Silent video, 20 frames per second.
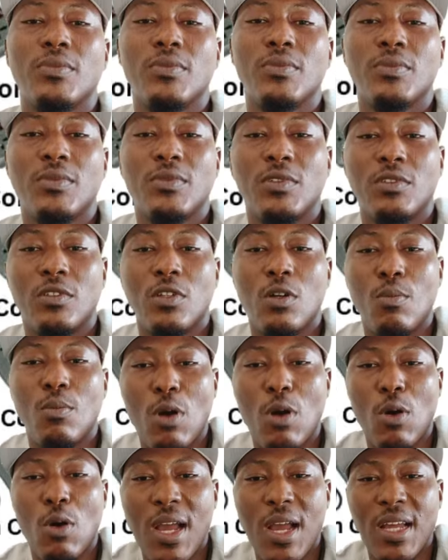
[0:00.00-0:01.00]
Number
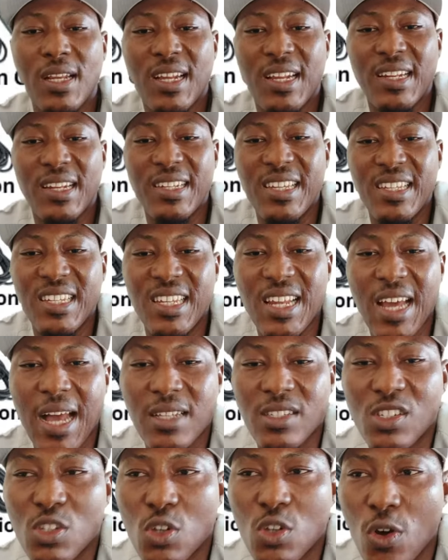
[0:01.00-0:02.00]
one, cleaning and
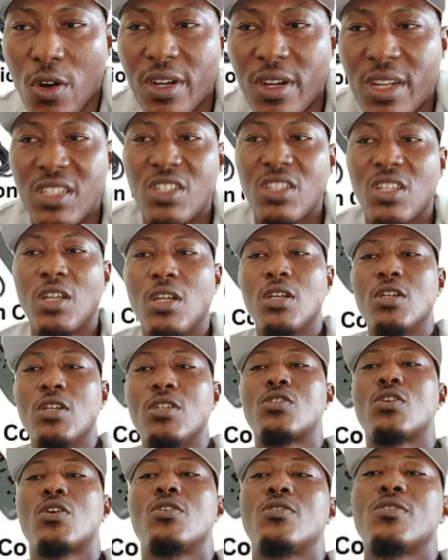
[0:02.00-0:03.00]
storage. So you
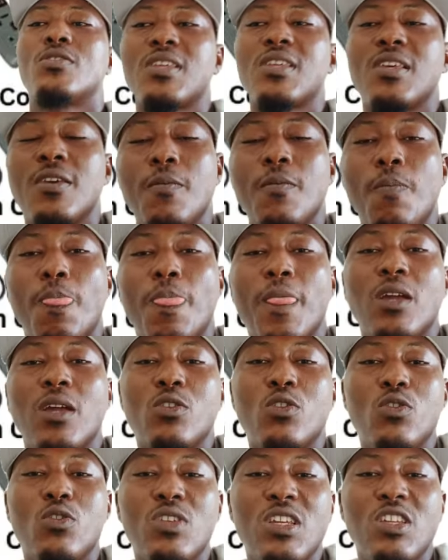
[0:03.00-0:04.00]
see, you
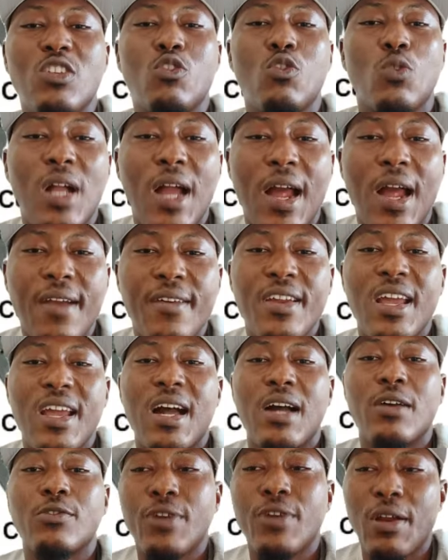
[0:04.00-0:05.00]
need to carry out
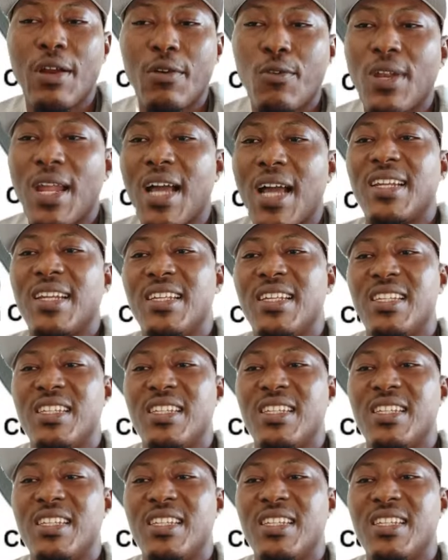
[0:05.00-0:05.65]
regular cleaning.